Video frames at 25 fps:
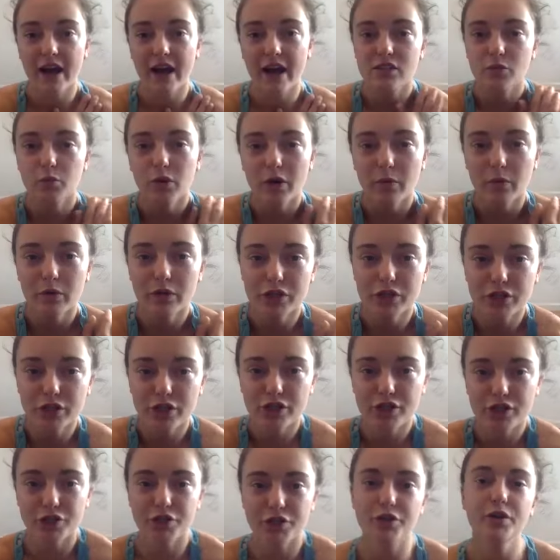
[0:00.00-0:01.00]
So what I want you to
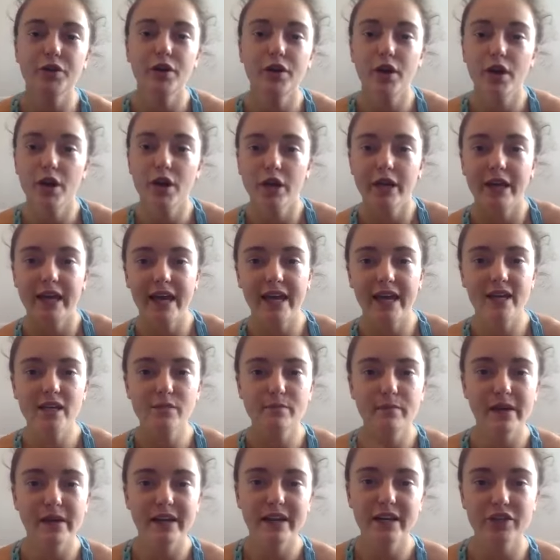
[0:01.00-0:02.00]
do, get as
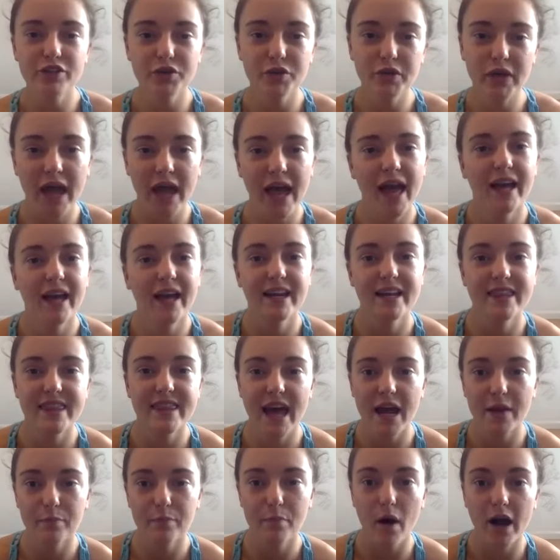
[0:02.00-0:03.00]
many as you can in
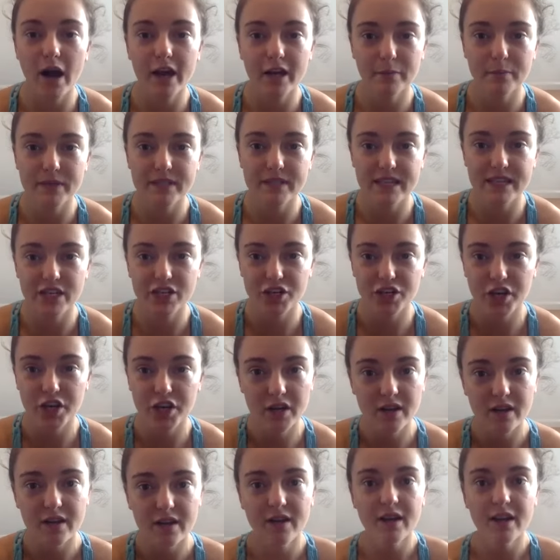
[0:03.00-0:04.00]
that pike position,
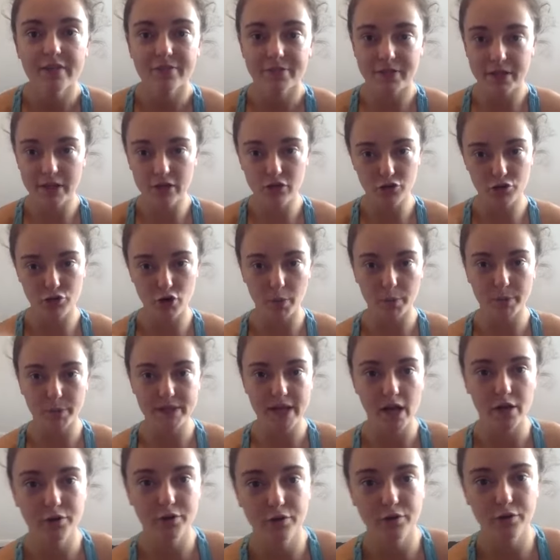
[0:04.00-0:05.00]
then drop
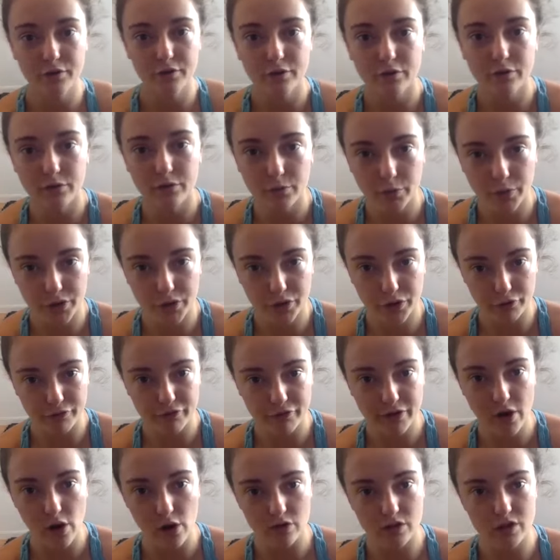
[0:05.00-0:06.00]
down with your
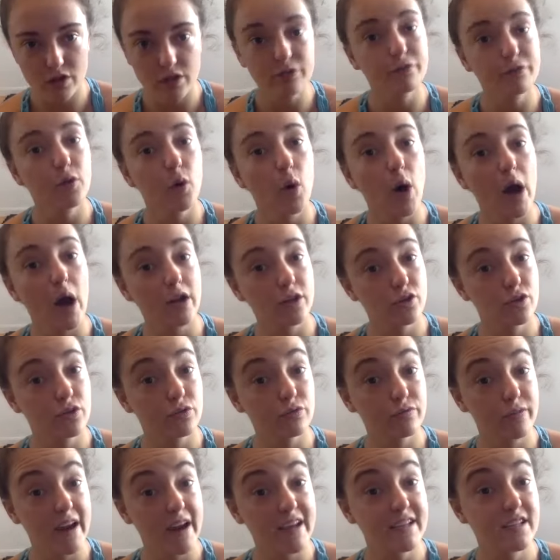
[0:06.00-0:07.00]
feet onto the floor and do
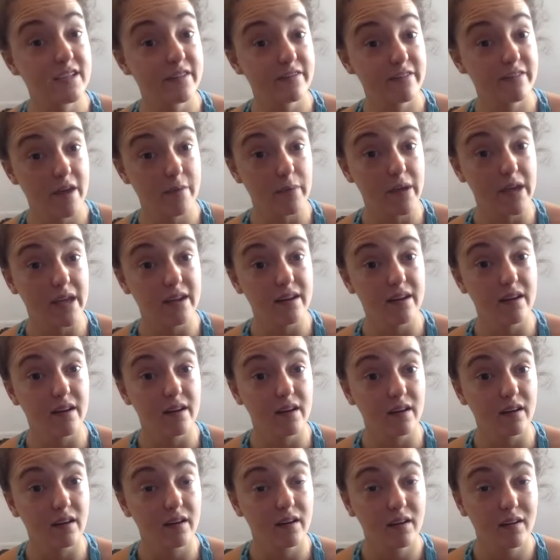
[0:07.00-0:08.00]
the rest of them in
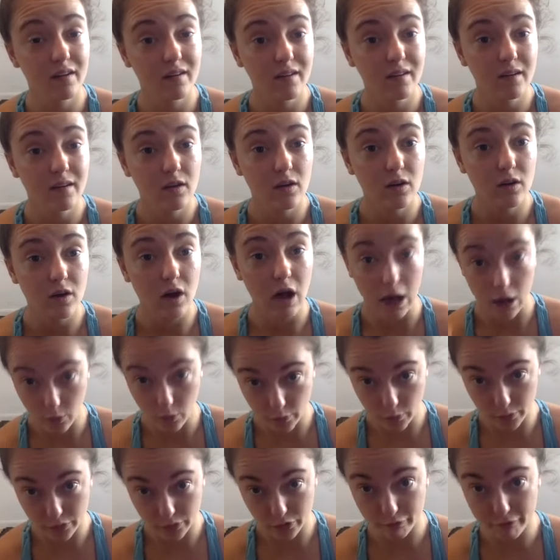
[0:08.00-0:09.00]
a uh,
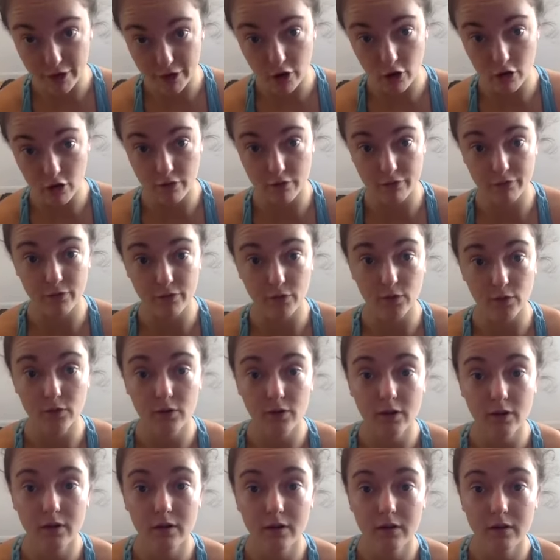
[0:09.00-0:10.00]
with your feet on the
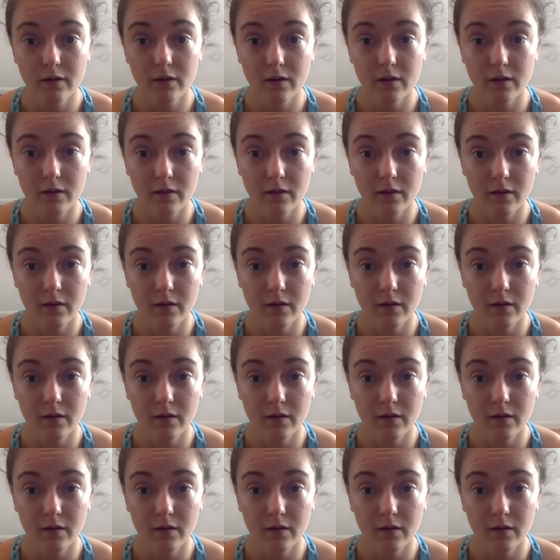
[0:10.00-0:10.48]
floor. Okay.